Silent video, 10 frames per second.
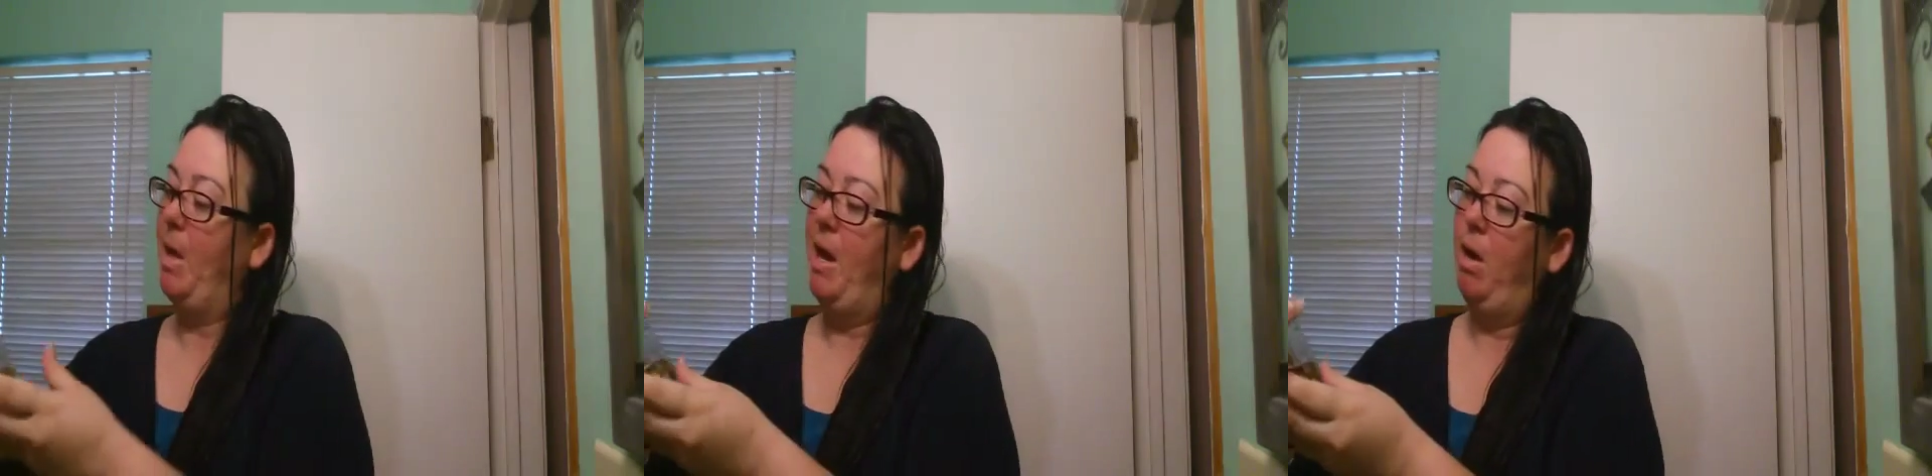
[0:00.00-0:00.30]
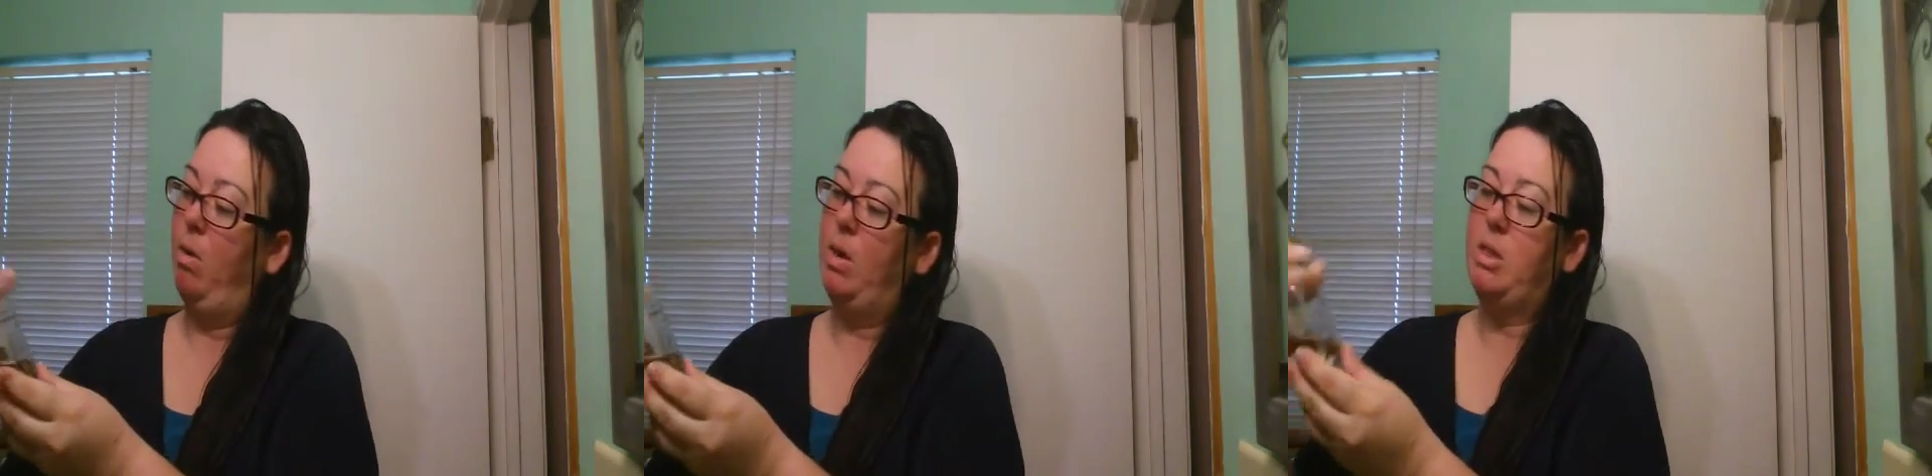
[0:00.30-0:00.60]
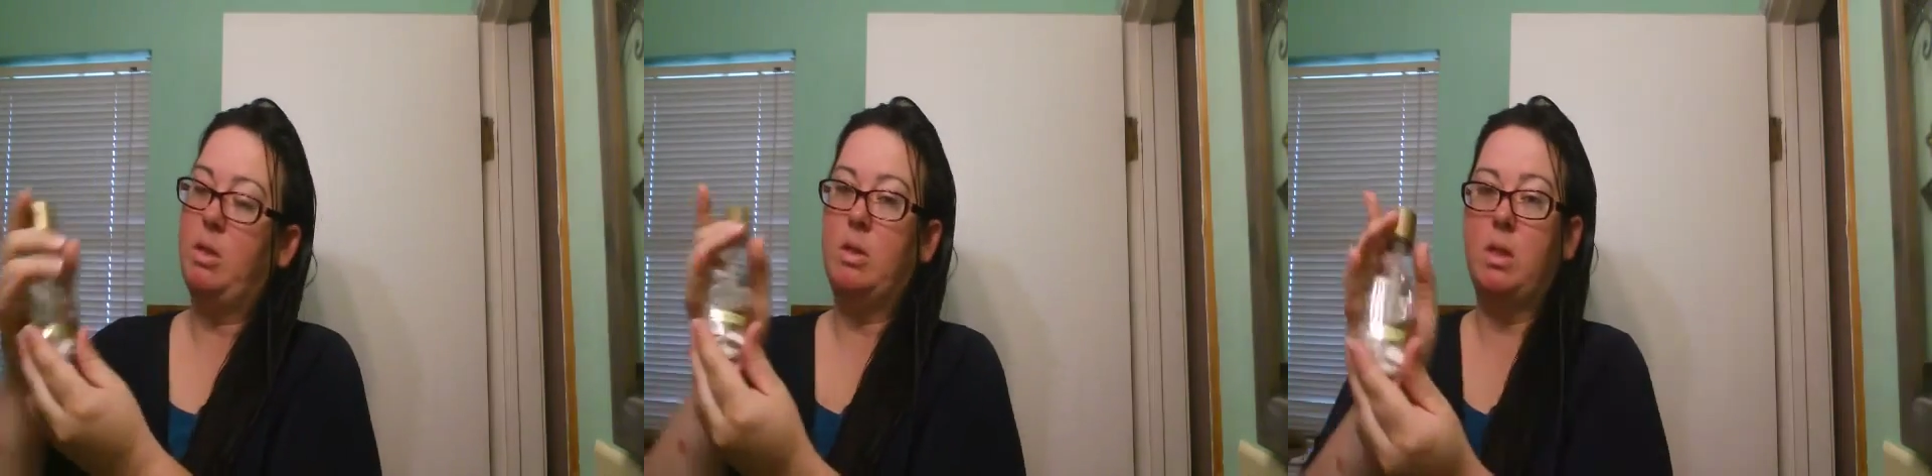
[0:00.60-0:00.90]
I
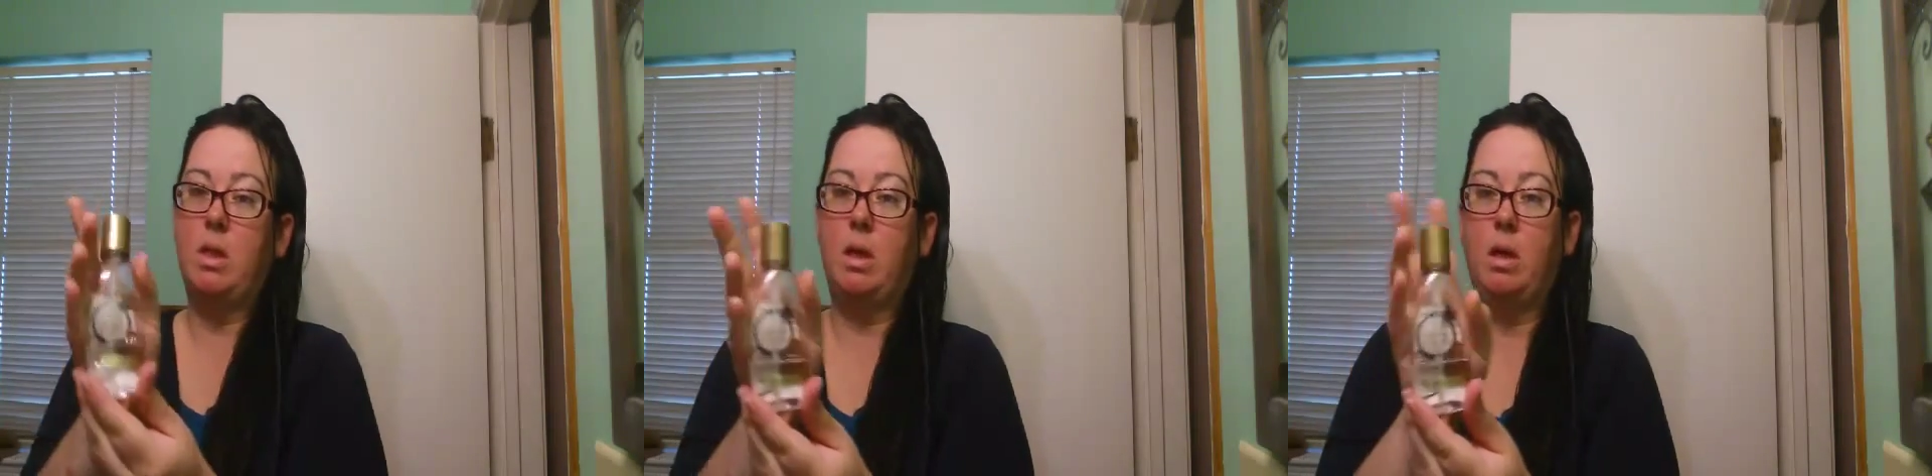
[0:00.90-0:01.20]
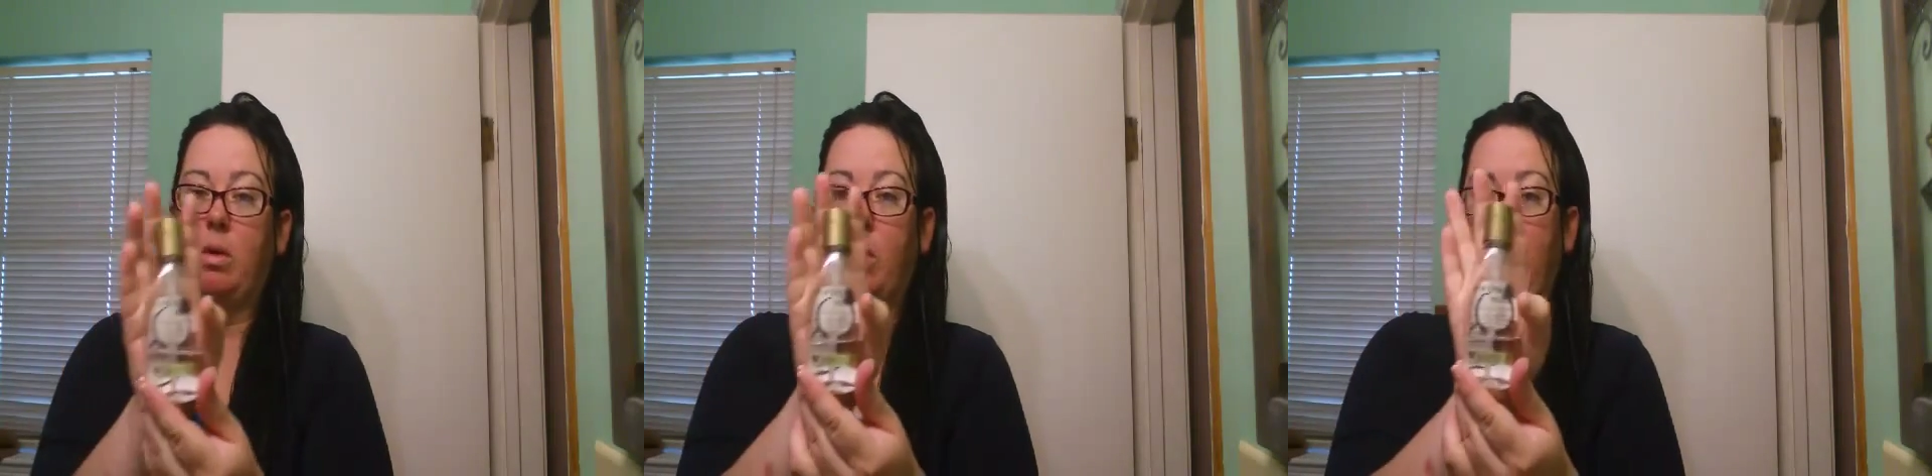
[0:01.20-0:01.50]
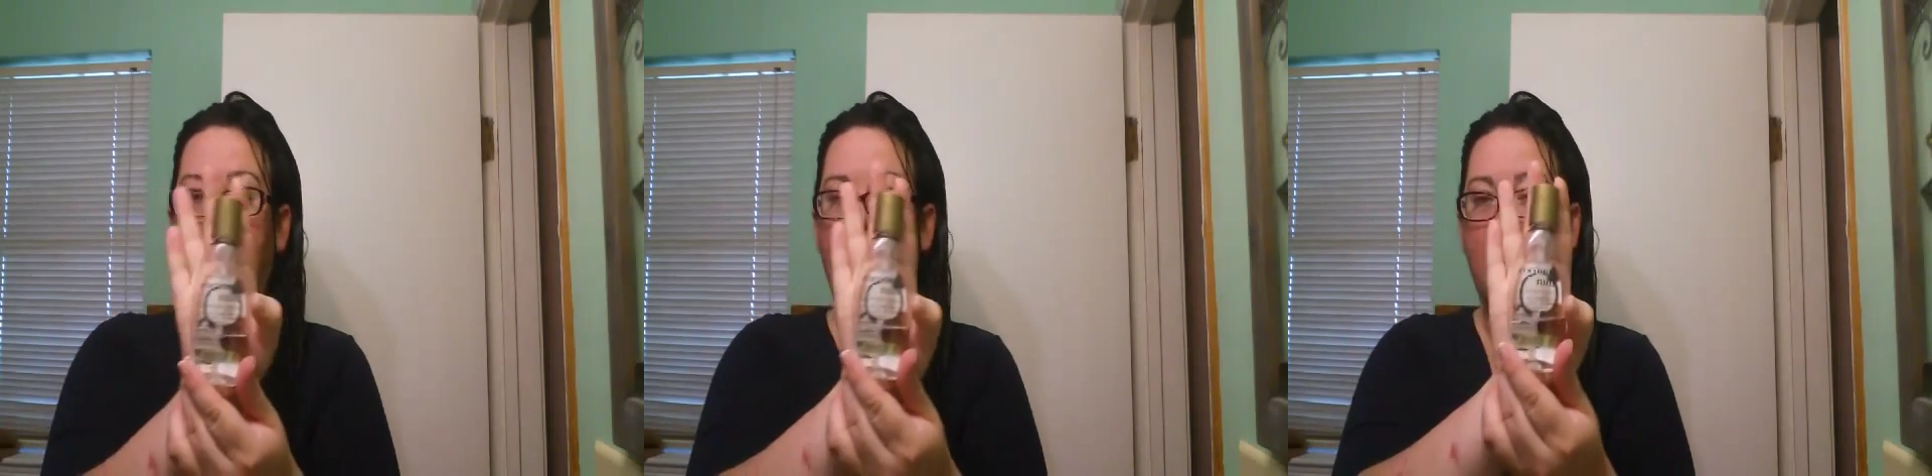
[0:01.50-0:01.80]
always use the
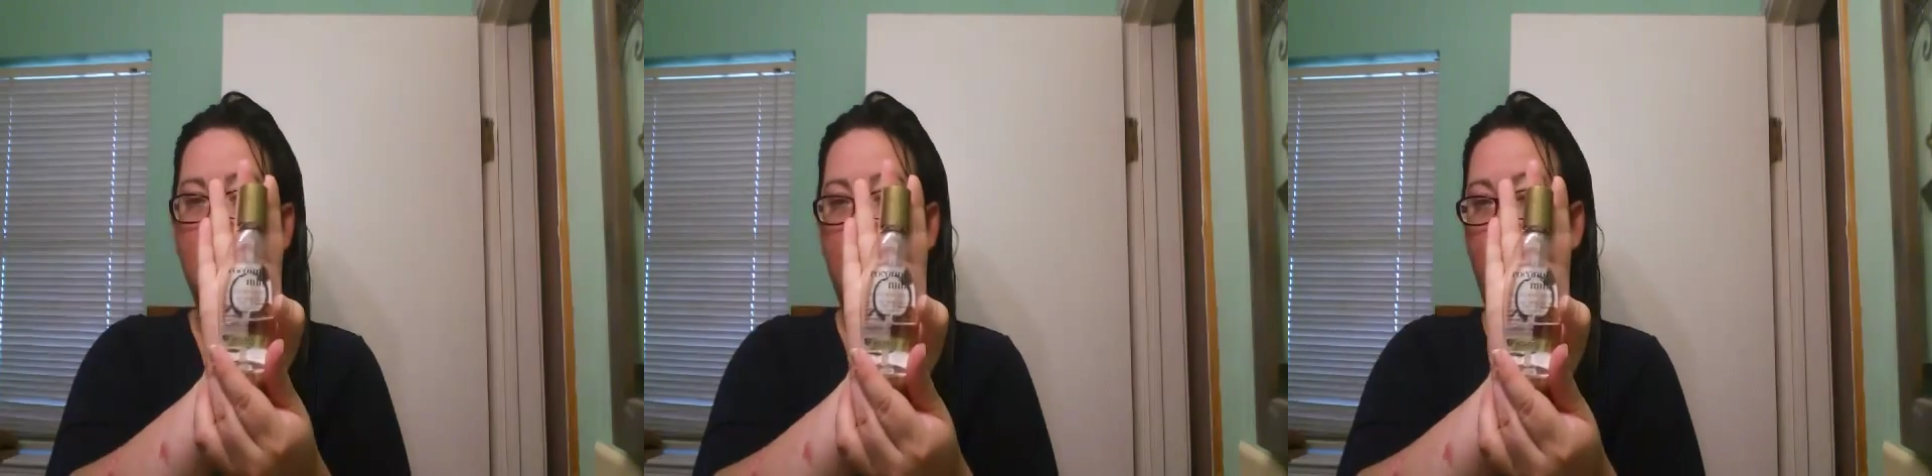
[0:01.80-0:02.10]
Organics